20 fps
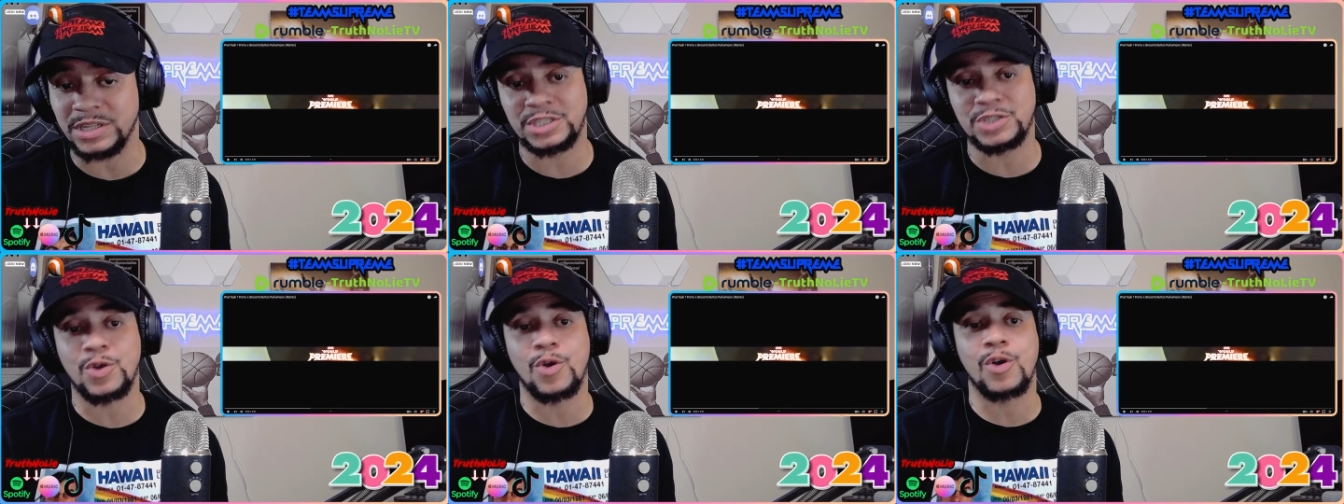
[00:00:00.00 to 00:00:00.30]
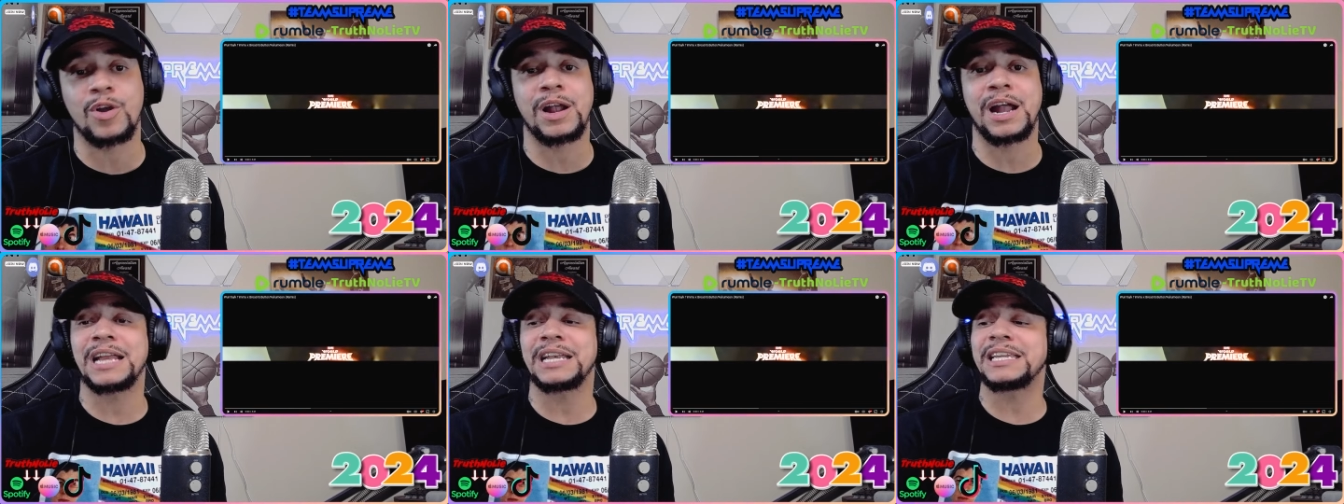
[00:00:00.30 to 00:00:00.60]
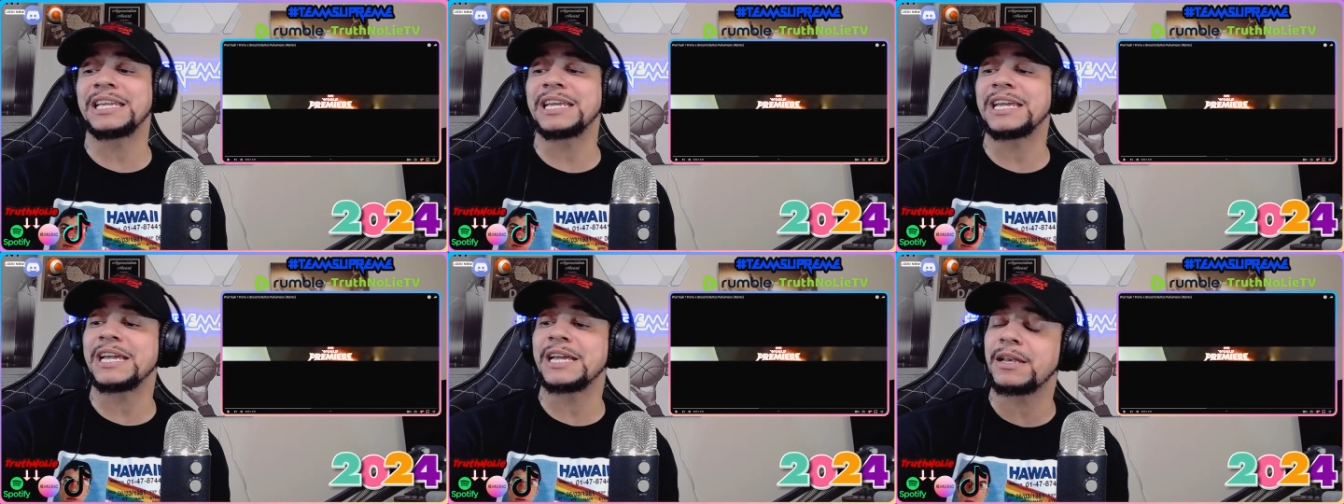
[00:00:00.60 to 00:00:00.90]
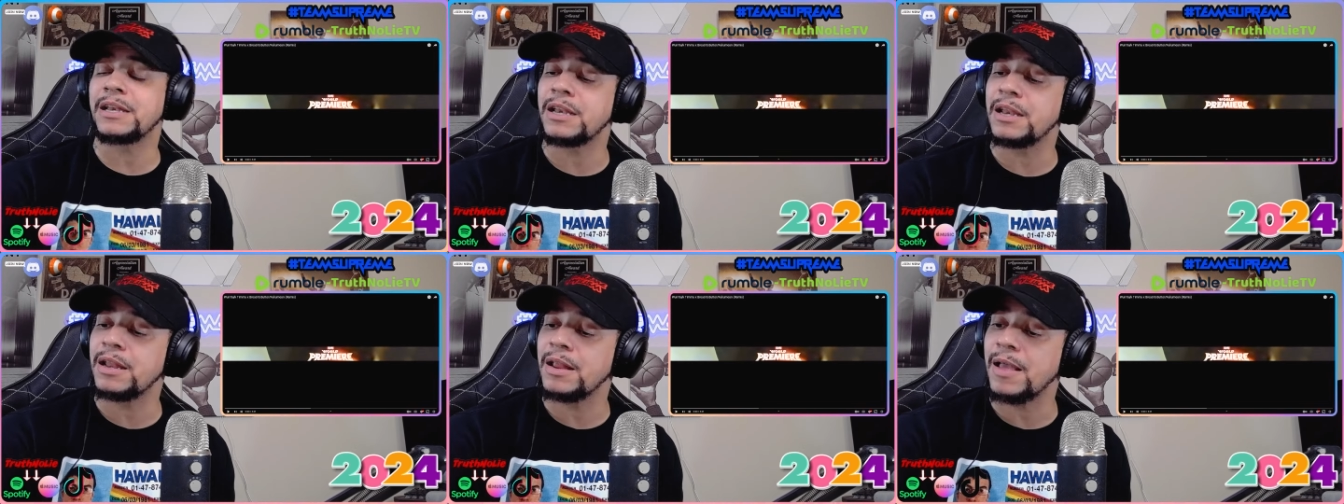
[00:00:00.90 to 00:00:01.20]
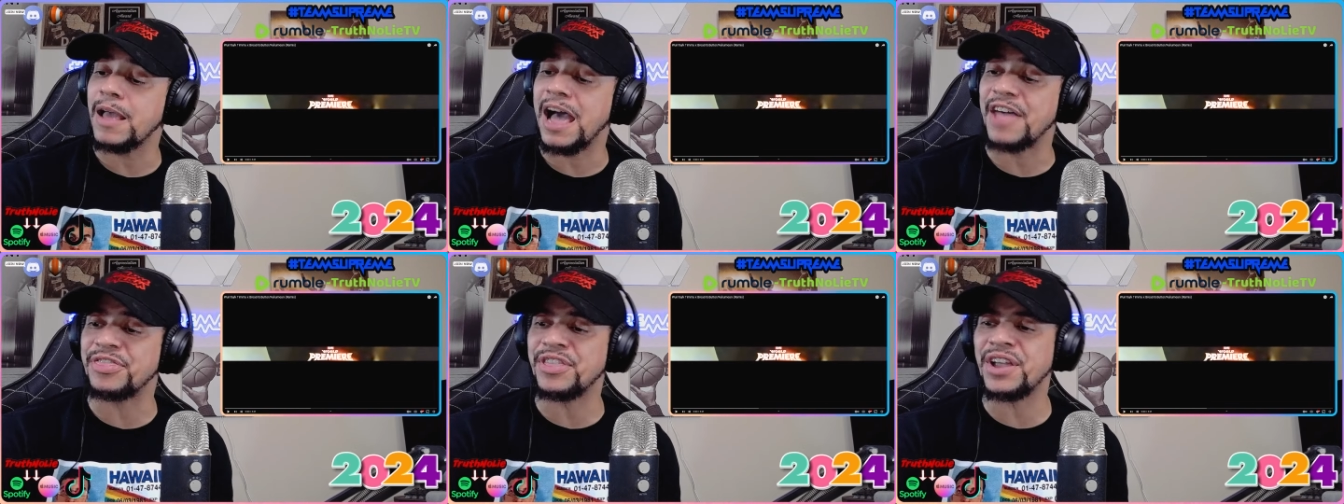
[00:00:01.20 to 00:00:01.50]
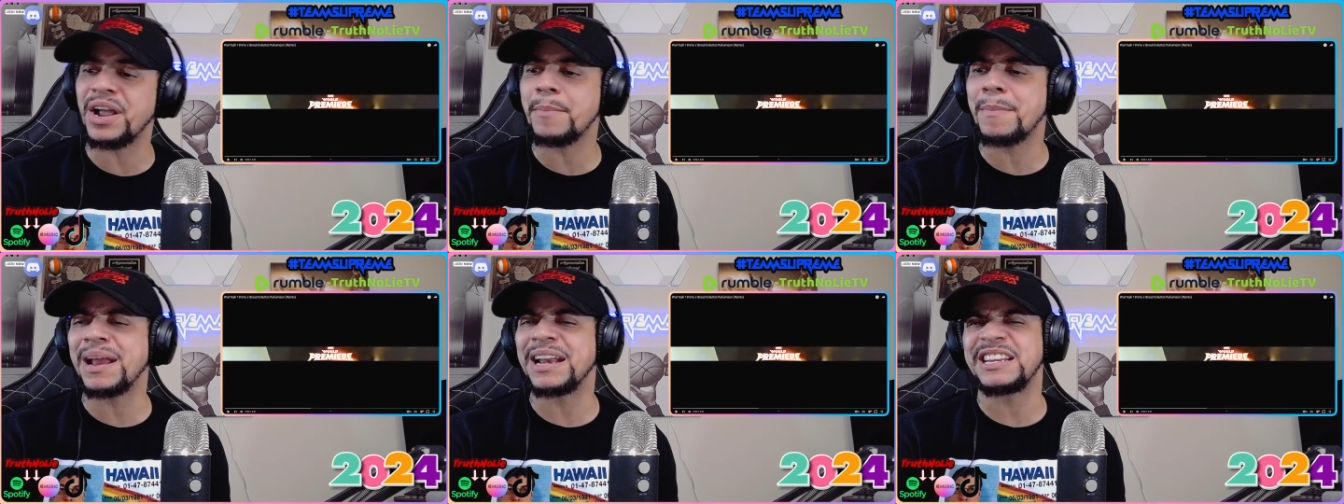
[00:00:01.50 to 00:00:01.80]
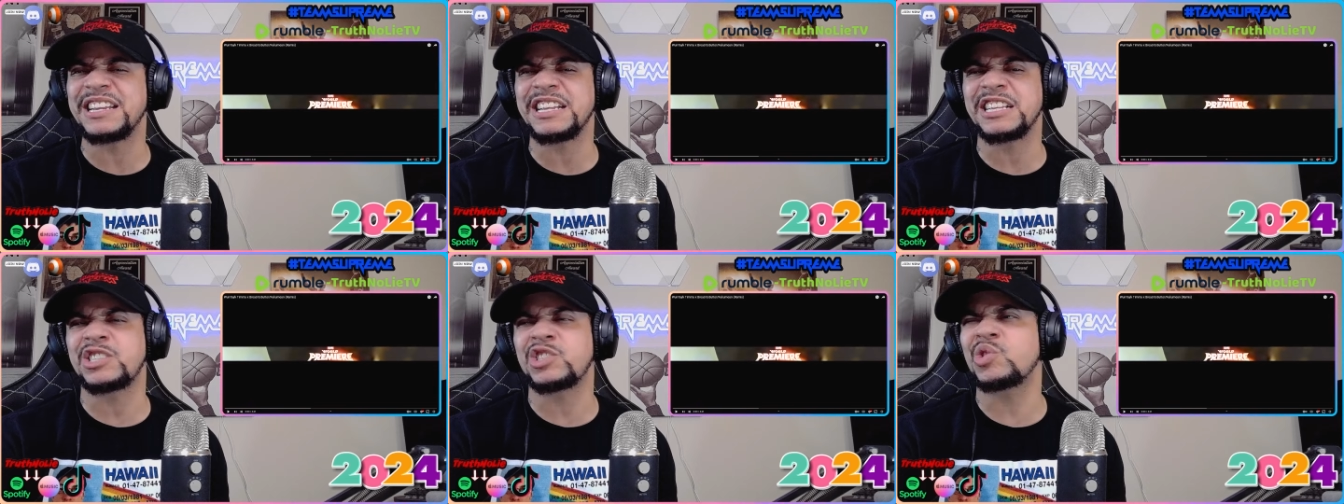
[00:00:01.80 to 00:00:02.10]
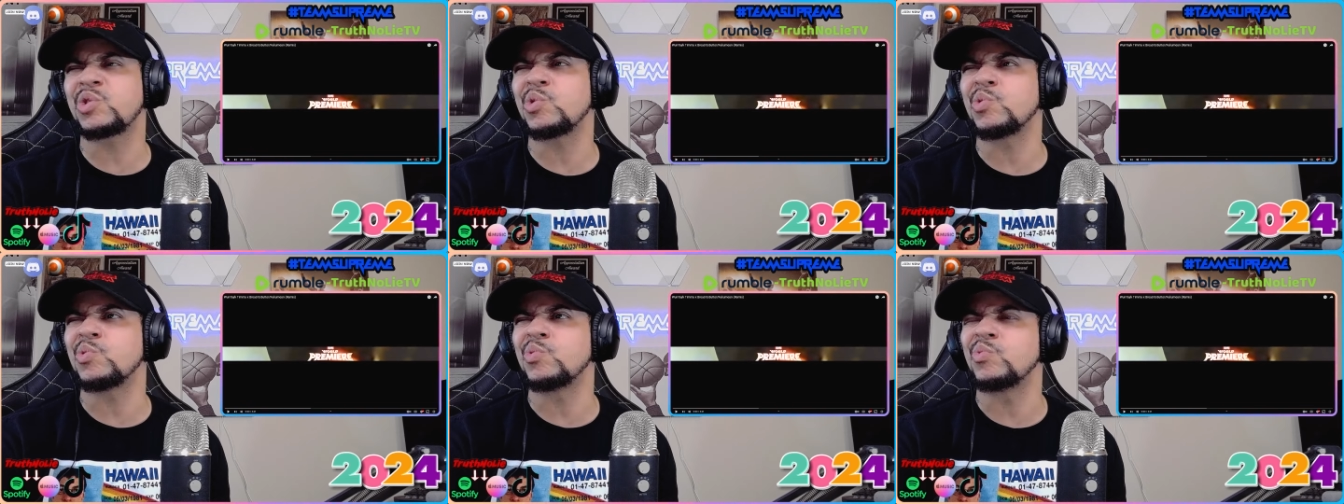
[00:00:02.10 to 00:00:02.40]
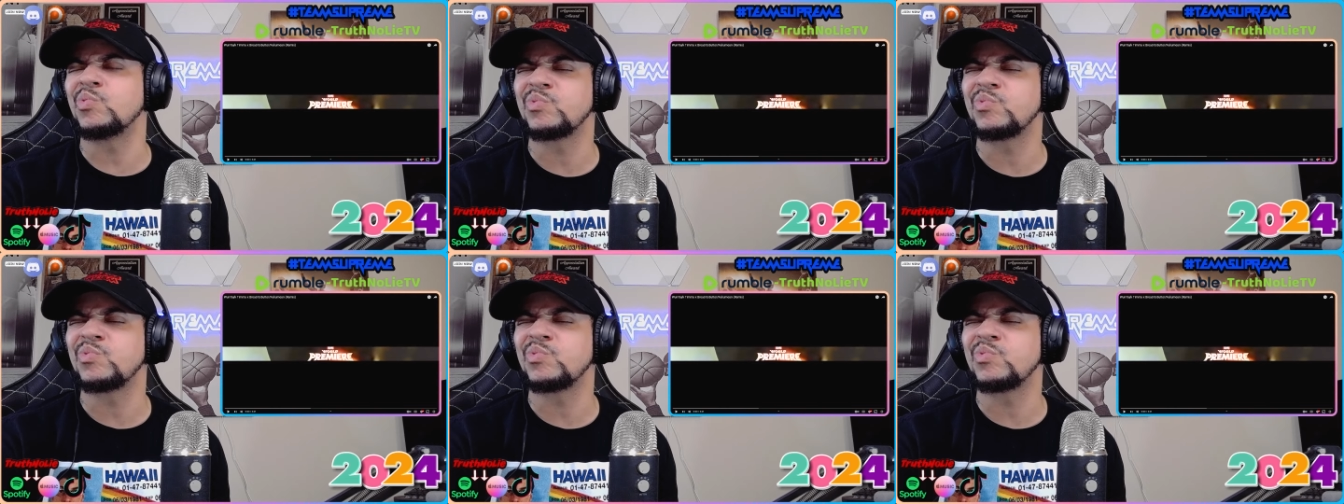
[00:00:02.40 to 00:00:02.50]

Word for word: song I did. I think I might have did two.